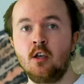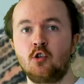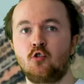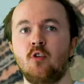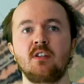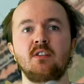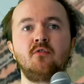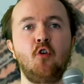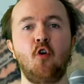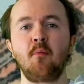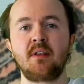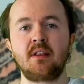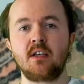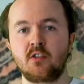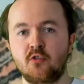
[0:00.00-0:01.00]

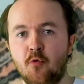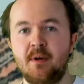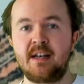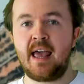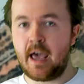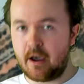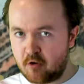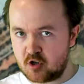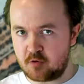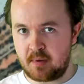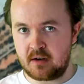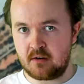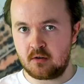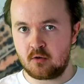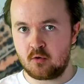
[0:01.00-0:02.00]
transforming this from an
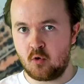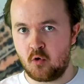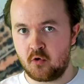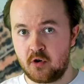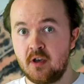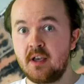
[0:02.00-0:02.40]
aero-dependent corner